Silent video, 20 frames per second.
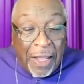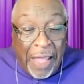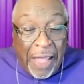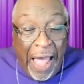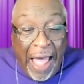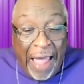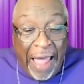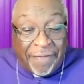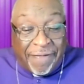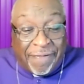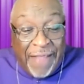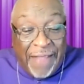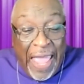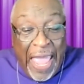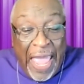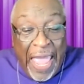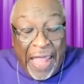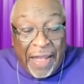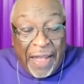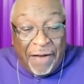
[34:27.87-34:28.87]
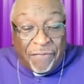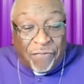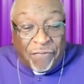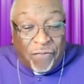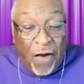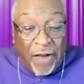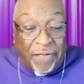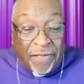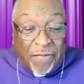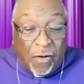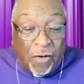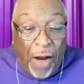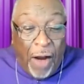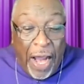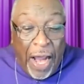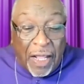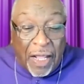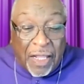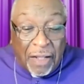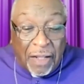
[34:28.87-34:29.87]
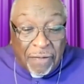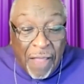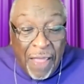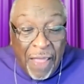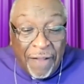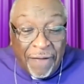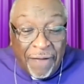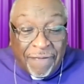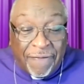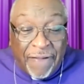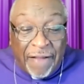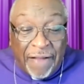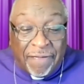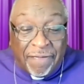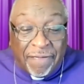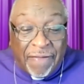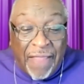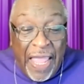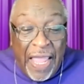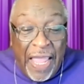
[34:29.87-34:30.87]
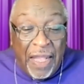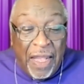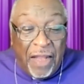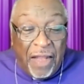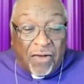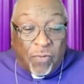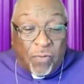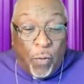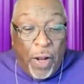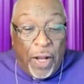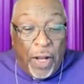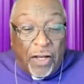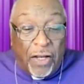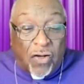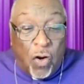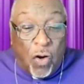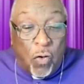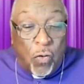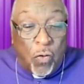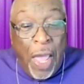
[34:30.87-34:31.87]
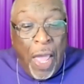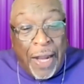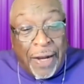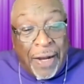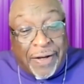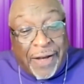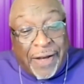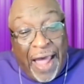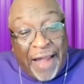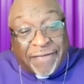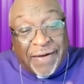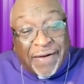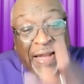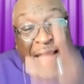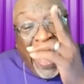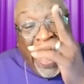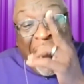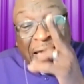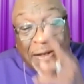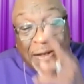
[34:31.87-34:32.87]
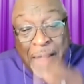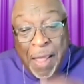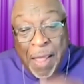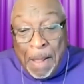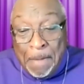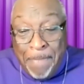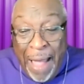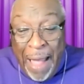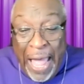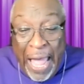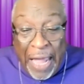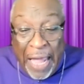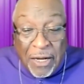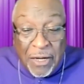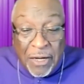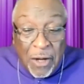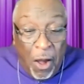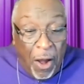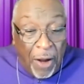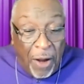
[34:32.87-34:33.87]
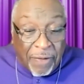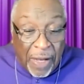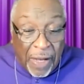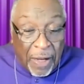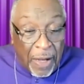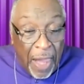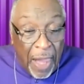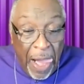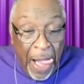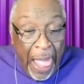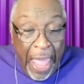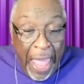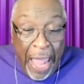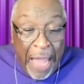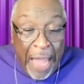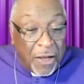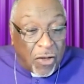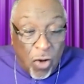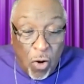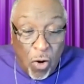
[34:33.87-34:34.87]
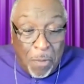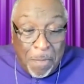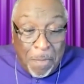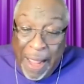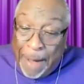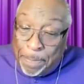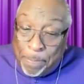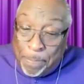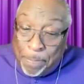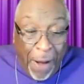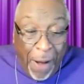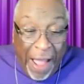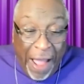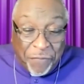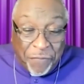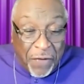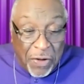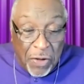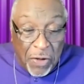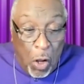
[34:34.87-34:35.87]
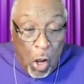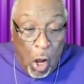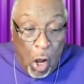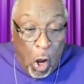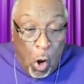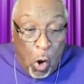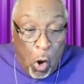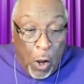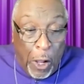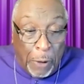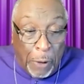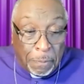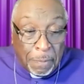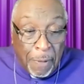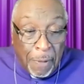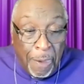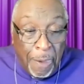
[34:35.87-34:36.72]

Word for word: God said in First Chronicles 16 and 22, touch not my anointed, and do my prophet no harm.